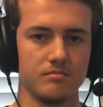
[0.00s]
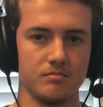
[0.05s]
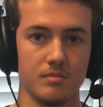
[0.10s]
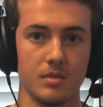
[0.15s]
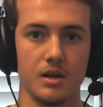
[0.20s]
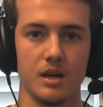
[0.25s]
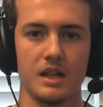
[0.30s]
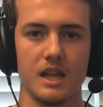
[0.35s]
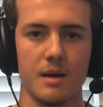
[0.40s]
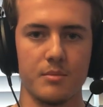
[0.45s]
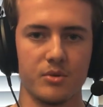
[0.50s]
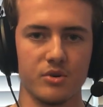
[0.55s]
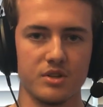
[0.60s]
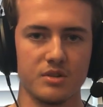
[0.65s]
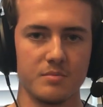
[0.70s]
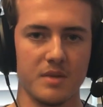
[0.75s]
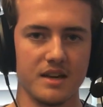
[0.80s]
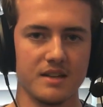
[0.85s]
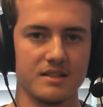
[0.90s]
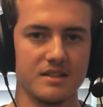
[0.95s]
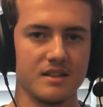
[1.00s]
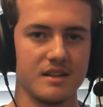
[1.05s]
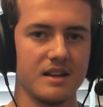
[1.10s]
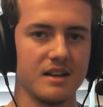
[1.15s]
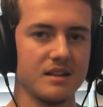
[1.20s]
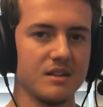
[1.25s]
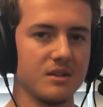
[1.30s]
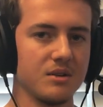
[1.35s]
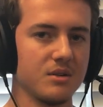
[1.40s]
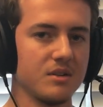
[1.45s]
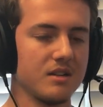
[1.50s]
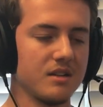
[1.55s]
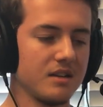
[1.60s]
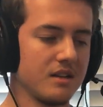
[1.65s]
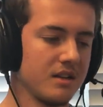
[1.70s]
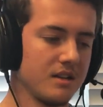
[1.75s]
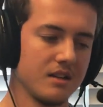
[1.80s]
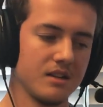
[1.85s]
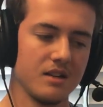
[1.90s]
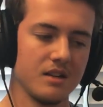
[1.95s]
a lot more space than I do,
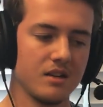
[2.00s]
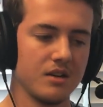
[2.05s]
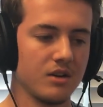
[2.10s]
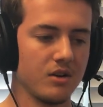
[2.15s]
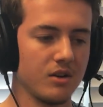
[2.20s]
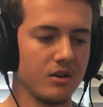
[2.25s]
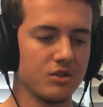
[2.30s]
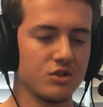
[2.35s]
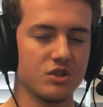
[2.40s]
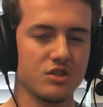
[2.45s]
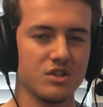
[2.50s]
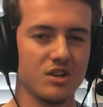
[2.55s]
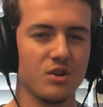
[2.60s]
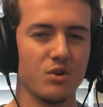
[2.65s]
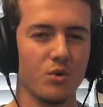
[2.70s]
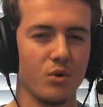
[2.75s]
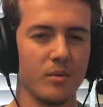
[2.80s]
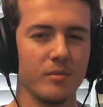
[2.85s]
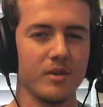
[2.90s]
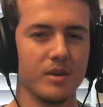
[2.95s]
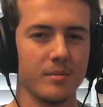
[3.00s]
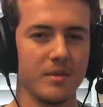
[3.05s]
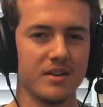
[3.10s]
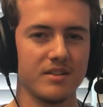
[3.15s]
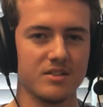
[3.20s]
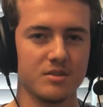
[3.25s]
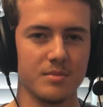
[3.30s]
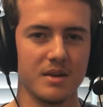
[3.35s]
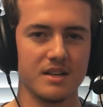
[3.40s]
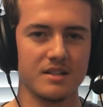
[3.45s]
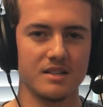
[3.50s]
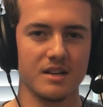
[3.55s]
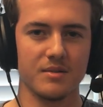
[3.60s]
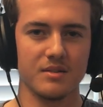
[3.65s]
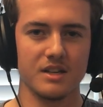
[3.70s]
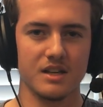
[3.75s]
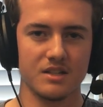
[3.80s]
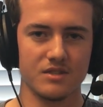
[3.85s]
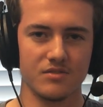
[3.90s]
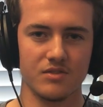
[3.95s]
or just a normal amount of space, I would
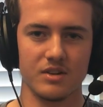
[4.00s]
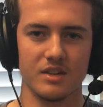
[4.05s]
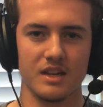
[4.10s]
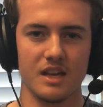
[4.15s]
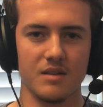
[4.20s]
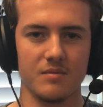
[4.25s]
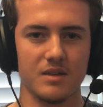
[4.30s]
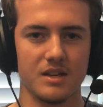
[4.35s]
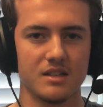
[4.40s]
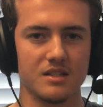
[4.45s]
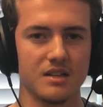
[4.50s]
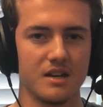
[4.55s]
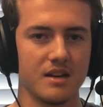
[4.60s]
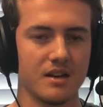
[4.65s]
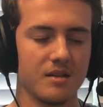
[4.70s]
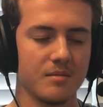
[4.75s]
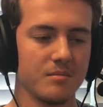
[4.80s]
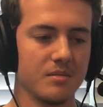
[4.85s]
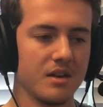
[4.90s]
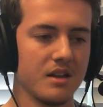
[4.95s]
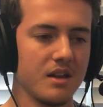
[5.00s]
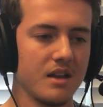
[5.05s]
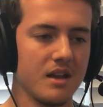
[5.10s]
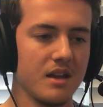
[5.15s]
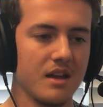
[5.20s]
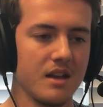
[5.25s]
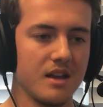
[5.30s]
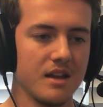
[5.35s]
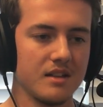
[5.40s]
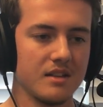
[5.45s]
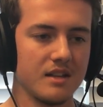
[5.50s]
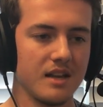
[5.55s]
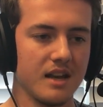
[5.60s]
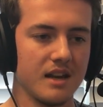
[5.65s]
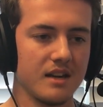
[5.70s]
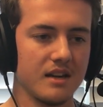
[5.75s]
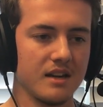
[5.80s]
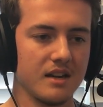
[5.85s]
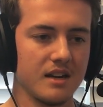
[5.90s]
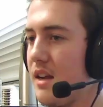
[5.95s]
guess, for a gaming setup,
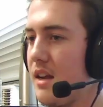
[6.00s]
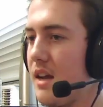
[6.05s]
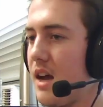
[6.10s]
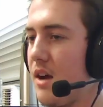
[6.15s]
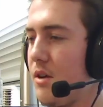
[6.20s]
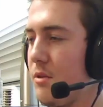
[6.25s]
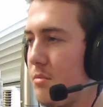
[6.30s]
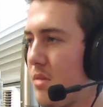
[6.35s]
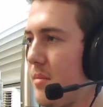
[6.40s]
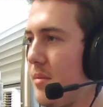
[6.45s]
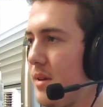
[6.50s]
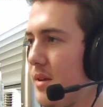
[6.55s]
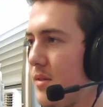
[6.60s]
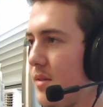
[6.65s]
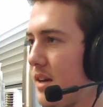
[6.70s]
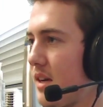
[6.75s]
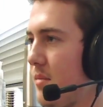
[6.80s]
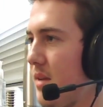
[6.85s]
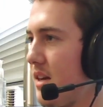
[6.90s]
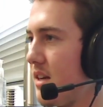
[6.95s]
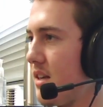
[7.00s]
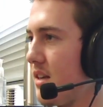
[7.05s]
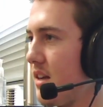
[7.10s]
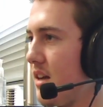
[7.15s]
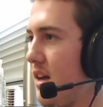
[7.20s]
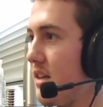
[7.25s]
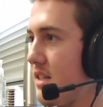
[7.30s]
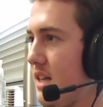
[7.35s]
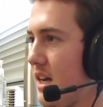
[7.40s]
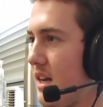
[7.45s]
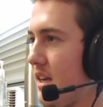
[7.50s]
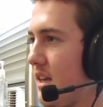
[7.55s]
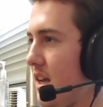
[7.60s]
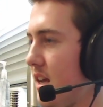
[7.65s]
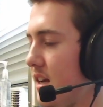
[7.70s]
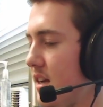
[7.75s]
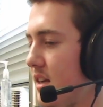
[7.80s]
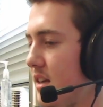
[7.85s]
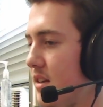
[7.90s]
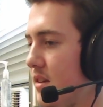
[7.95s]
then I would probably recommend a
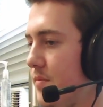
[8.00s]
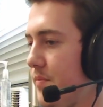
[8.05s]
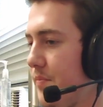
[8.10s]
dedicated